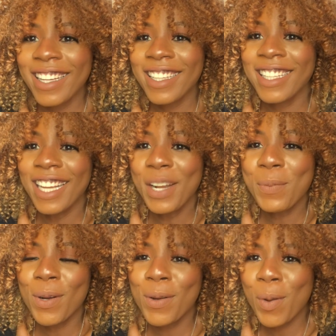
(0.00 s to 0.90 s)
Hi and
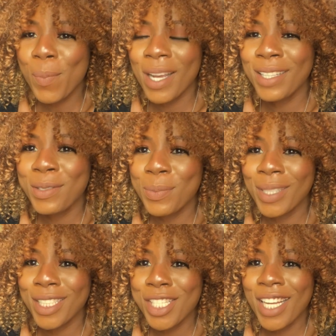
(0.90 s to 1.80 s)
welcome back to
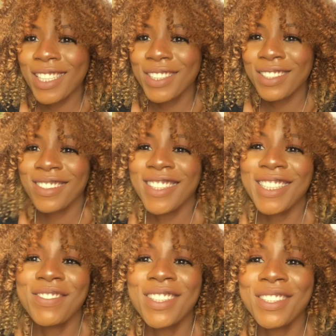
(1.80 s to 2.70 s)
my channel.
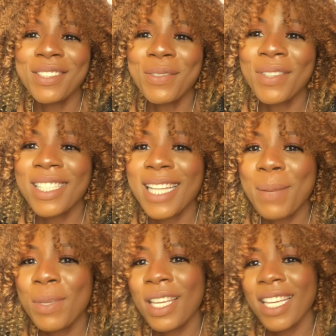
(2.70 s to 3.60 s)
If this is your first time
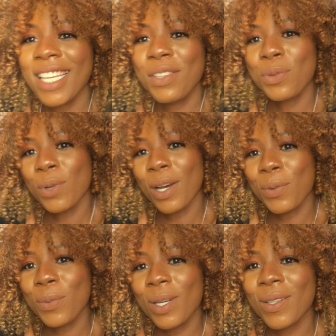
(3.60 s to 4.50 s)
here, you are
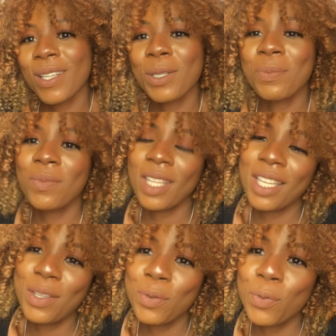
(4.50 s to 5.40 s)
welcome.
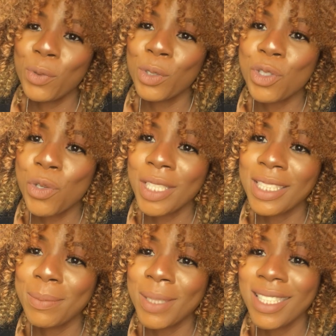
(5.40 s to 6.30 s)
Thank you for
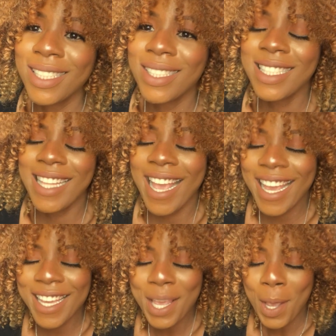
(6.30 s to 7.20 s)
joining me today.